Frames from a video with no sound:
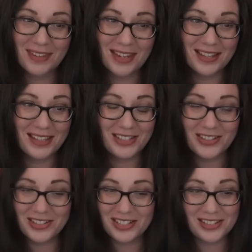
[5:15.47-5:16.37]
The
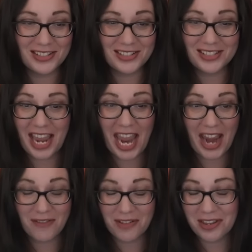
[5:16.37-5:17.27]
Doctor knows
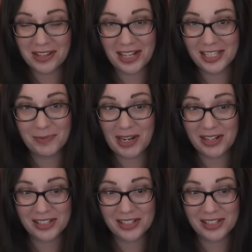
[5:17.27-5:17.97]
everything that's about to